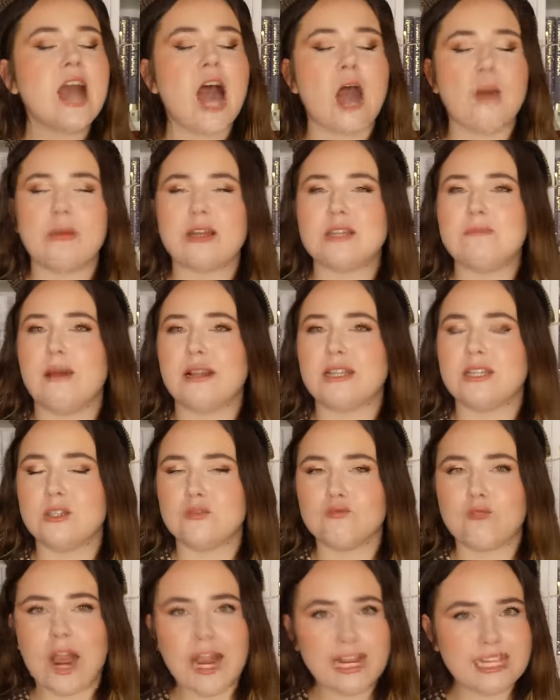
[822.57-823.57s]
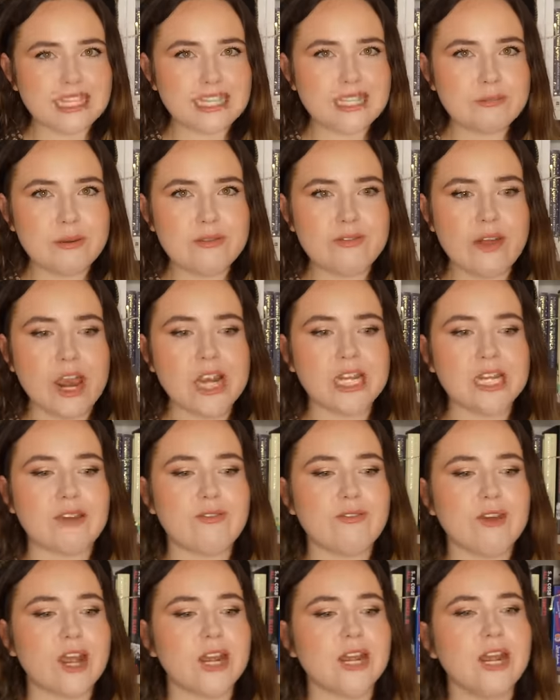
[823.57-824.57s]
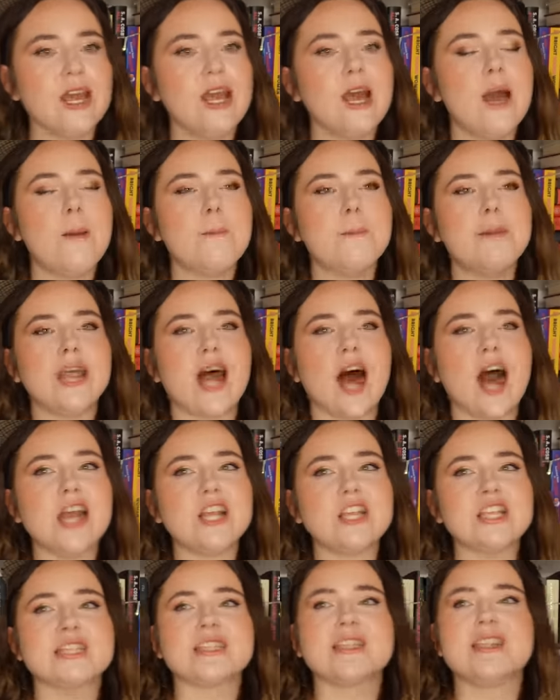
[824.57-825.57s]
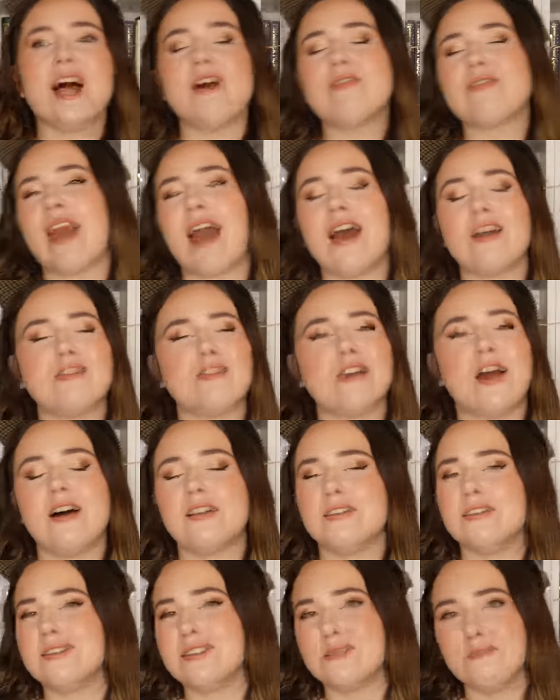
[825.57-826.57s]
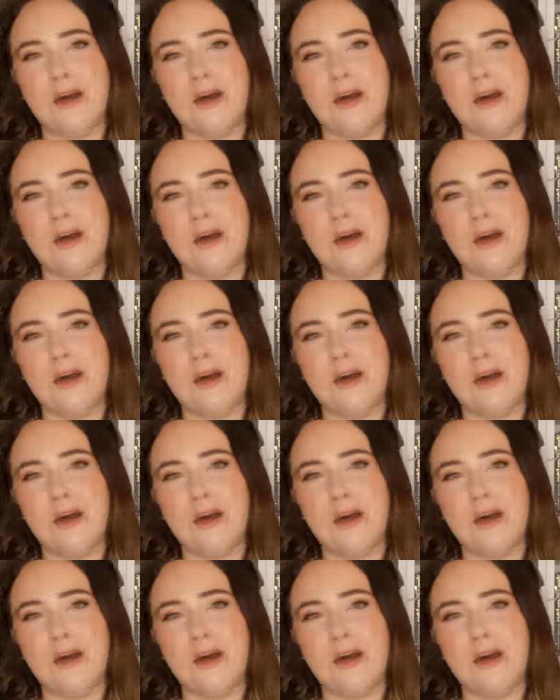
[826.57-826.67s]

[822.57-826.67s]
I'm expecting the writing to be very different, but I just love Katherine Arden's